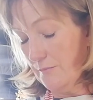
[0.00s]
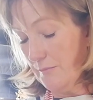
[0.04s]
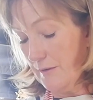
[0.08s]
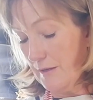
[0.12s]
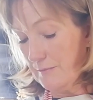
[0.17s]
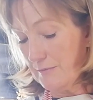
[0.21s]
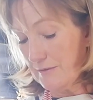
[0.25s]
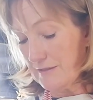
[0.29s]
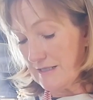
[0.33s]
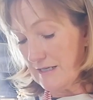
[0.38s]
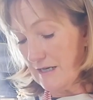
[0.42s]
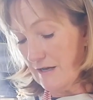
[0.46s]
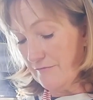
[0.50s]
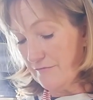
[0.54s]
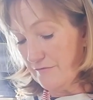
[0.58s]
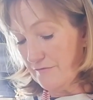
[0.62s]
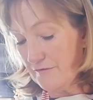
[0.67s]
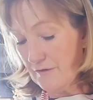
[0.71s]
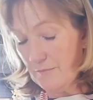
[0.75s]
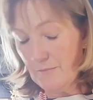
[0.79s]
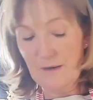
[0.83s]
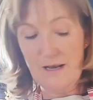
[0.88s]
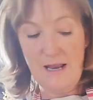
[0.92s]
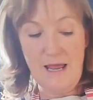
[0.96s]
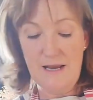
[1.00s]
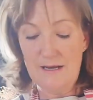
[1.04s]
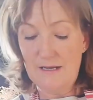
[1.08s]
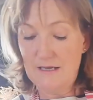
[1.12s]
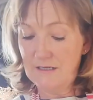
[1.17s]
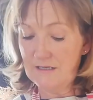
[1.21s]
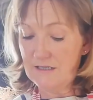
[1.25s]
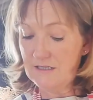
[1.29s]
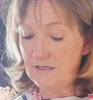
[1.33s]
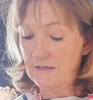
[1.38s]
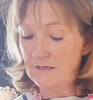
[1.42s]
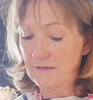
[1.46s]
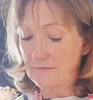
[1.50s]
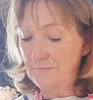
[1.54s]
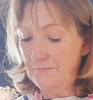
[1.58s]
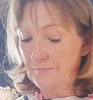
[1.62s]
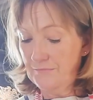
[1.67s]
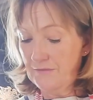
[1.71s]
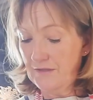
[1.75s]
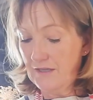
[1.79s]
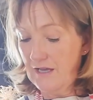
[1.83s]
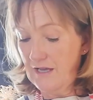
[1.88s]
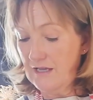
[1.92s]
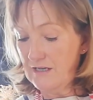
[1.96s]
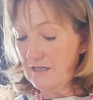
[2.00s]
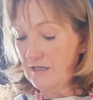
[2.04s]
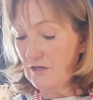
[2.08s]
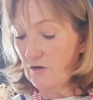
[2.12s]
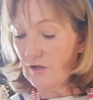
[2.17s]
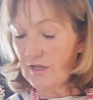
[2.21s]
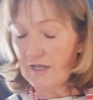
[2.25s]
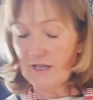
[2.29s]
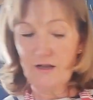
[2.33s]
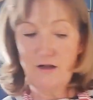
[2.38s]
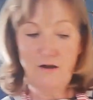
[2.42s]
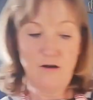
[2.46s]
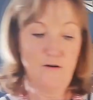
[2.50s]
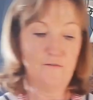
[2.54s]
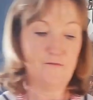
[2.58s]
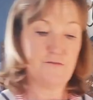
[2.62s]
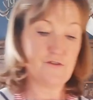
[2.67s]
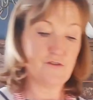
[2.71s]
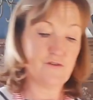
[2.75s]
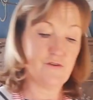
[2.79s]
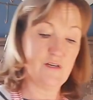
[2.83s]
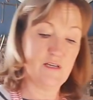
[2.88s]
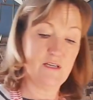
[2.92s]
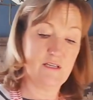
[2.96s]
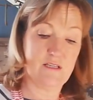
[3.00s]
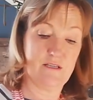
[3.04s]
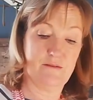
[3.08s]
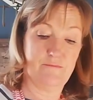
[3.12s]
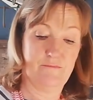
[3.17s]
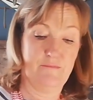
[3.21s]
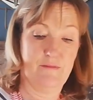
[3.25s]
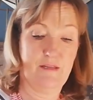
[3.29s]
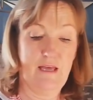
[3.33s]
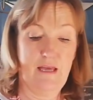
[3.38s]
people's love of the planet and looking after it